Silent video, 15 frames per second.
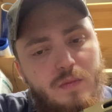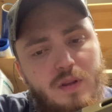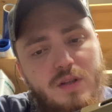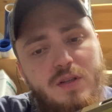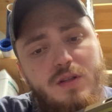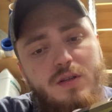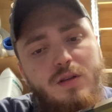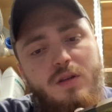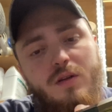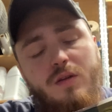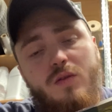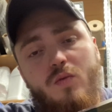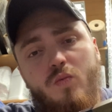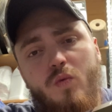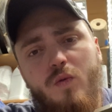this
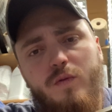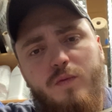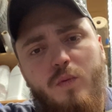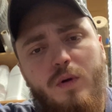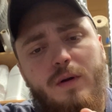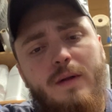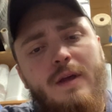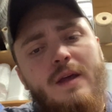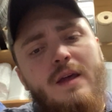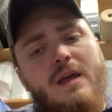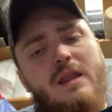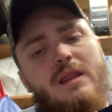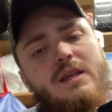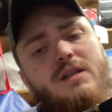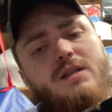is the Wolf one.
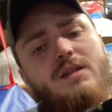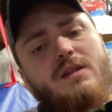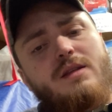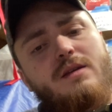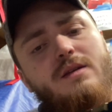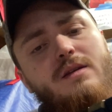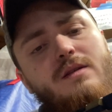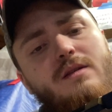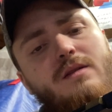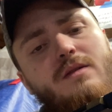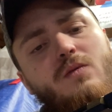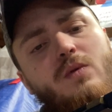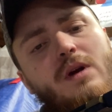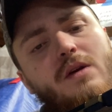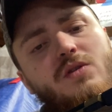This is the
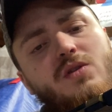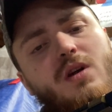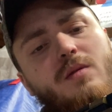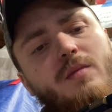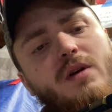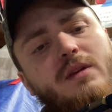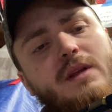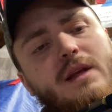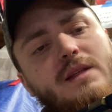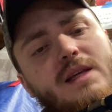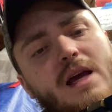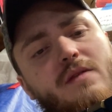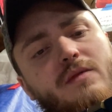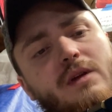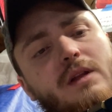one I was talking about that's
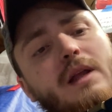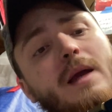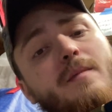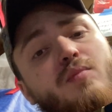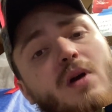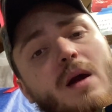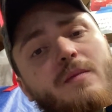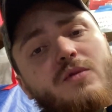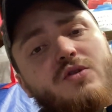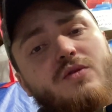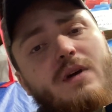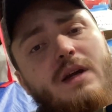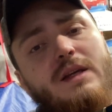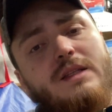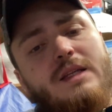having light primer
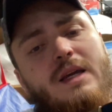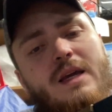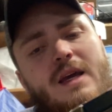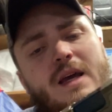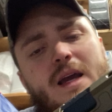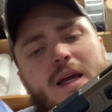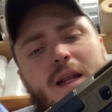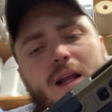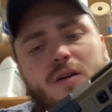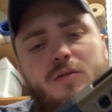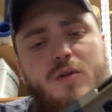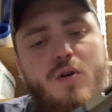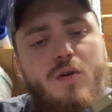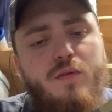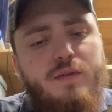strikes. And I don't
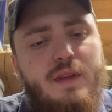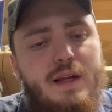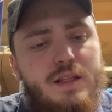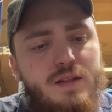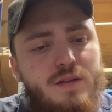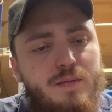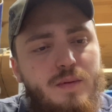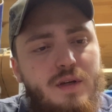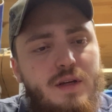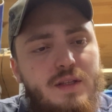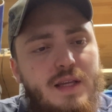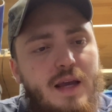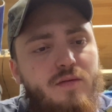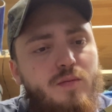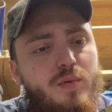know if that's because
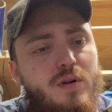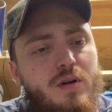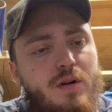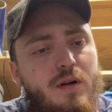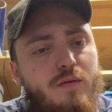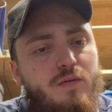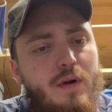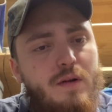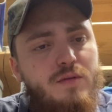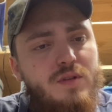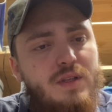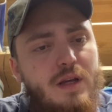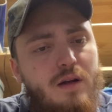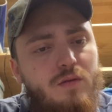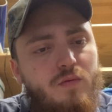I haven't put enough rounds
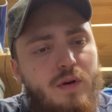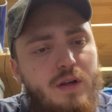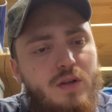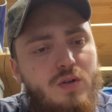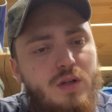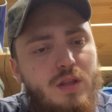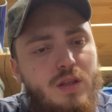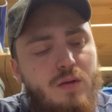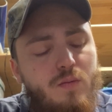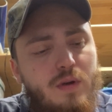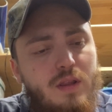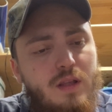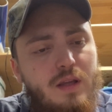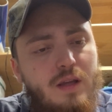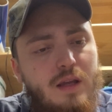downrange
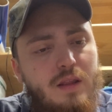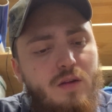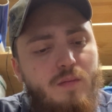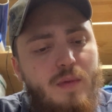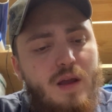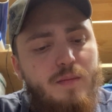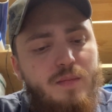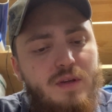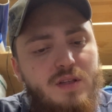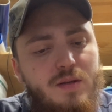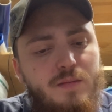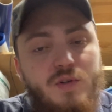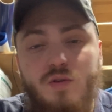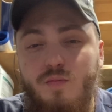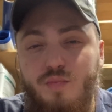with it, and there might be
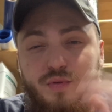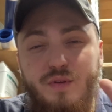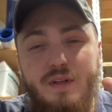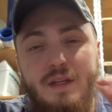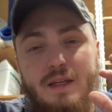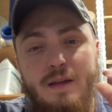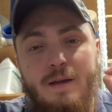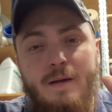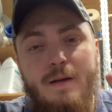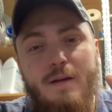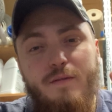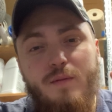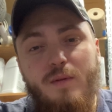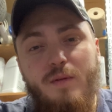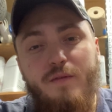some debris
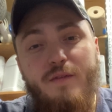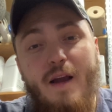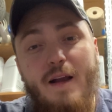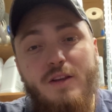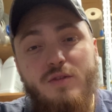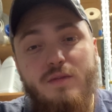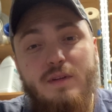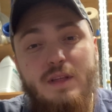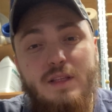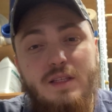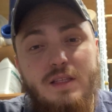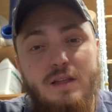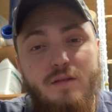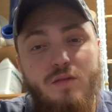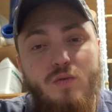from the factory that's
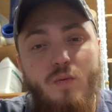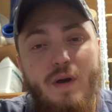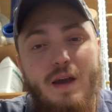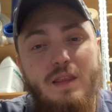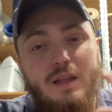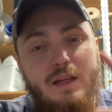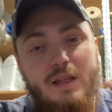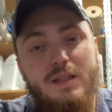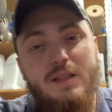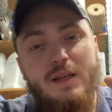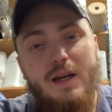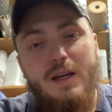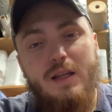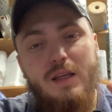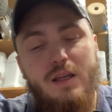still in the way that needs to
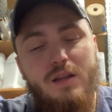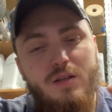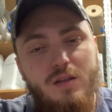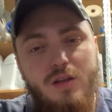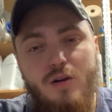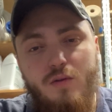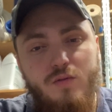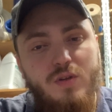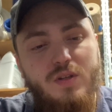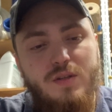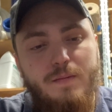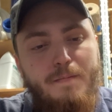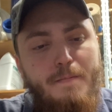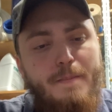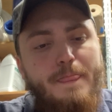kind of get,
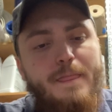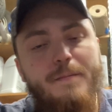just